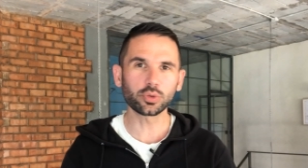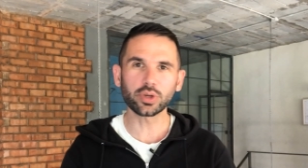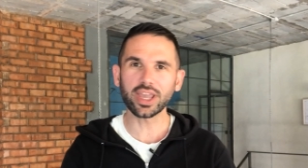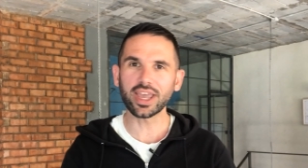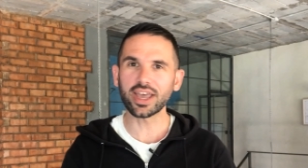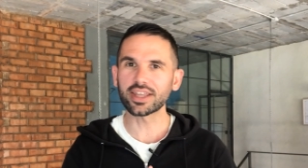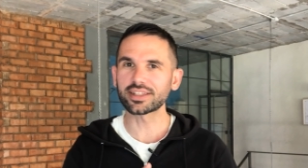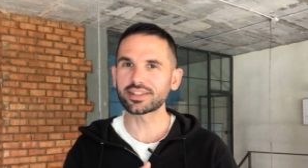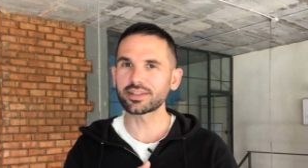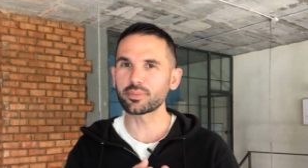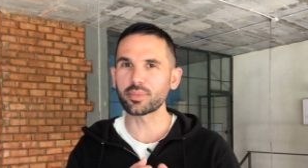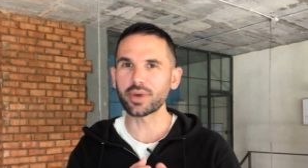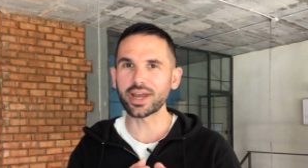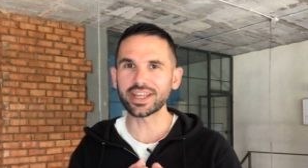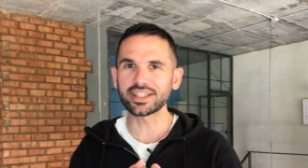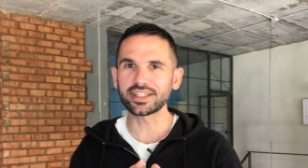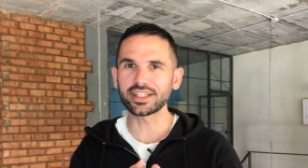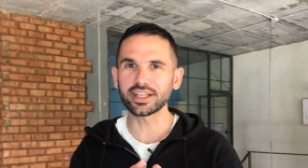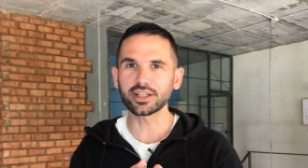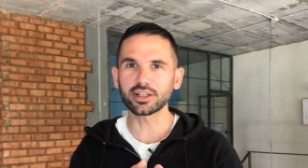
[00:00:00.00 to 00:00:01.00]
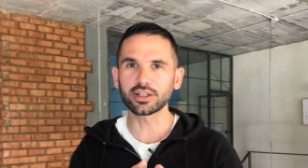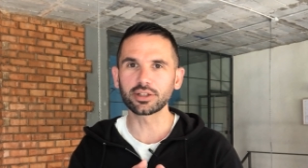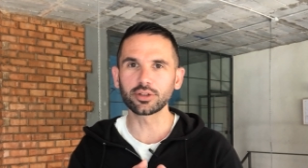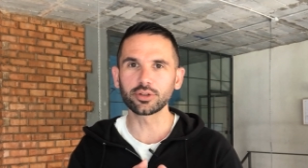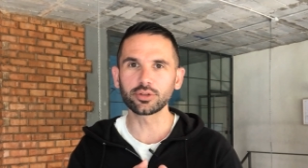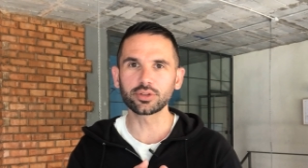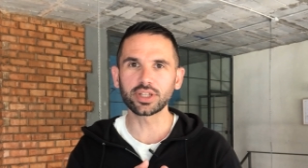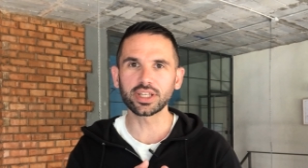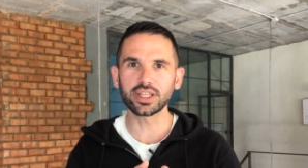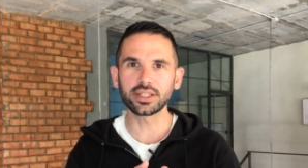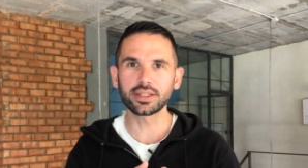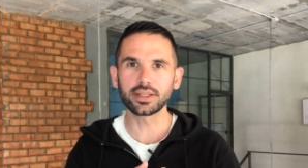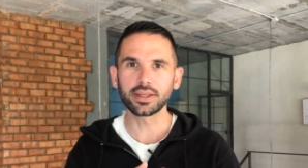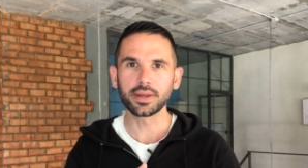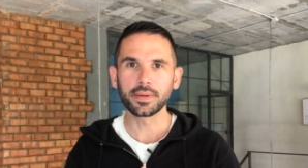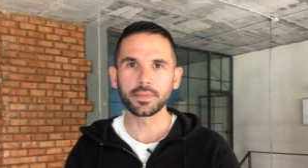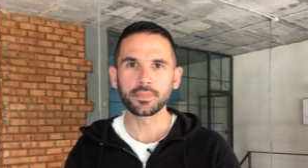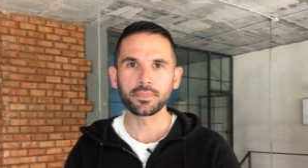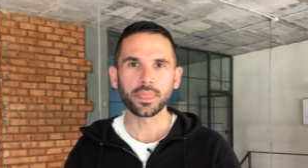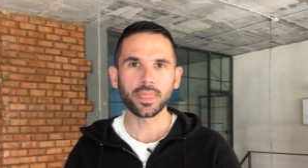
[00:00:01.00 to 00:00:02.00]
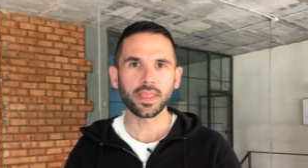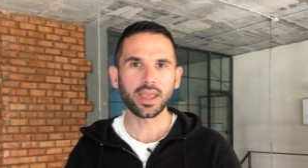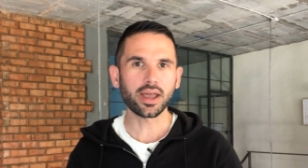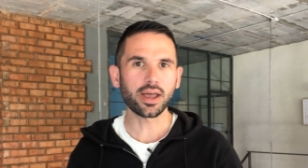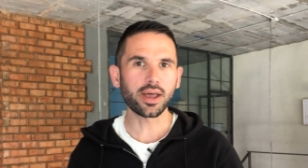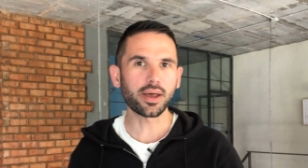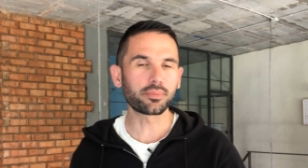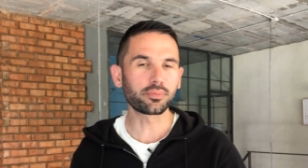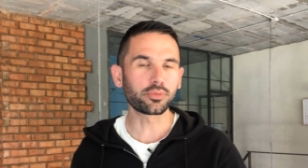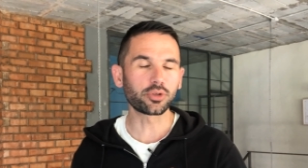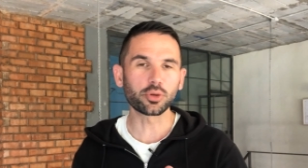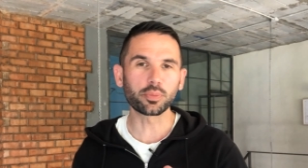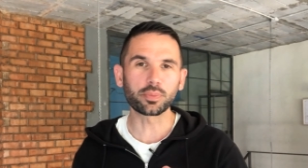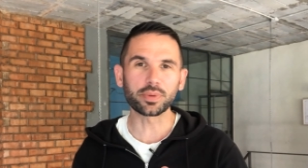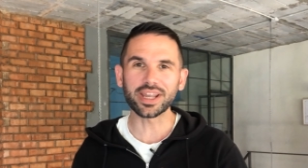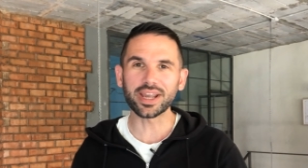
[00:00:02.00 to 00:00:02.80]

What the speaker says: get a domain included. You'll be